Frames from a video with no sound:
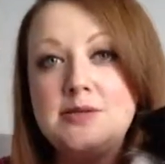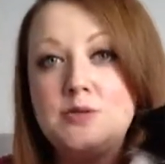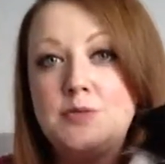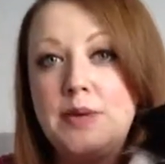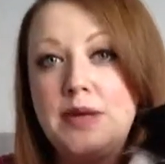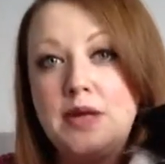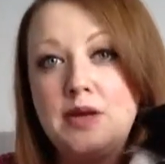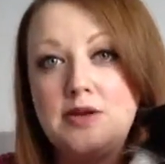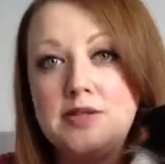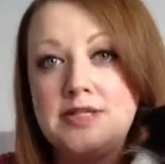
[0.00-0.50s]
to be
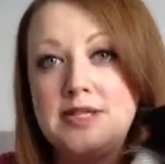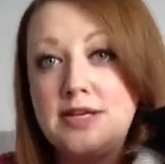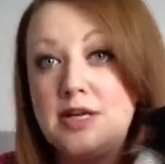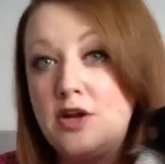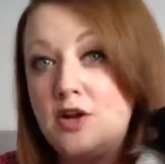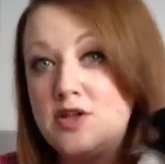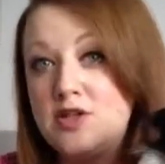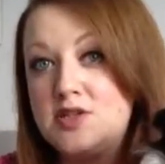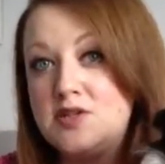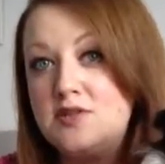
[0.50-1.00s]
used in a
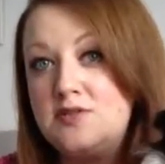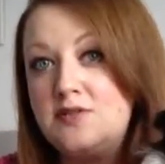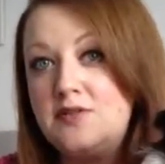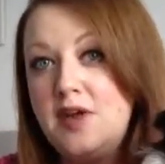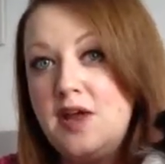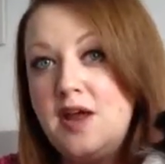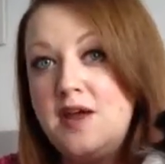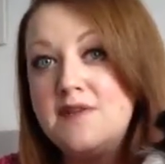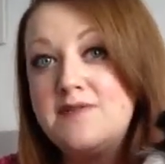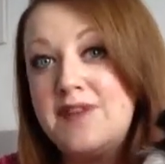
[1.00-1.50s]
lot of
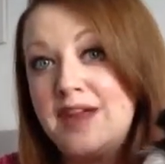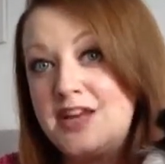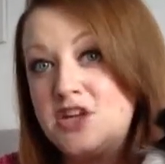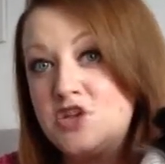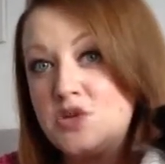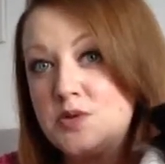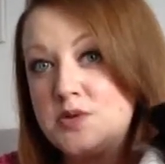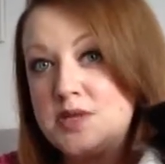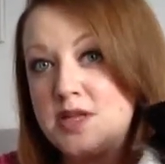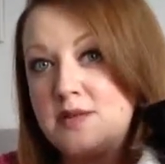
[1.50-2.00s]

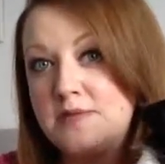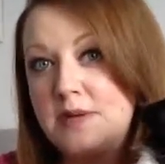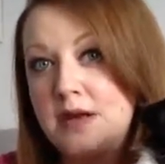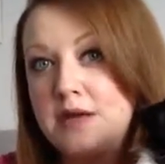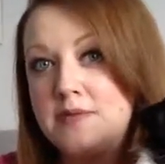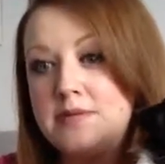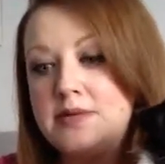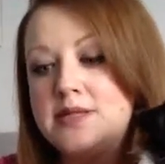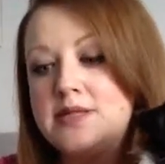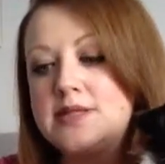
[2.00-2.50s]
facials at the
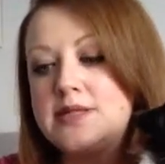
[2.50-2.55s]
moment.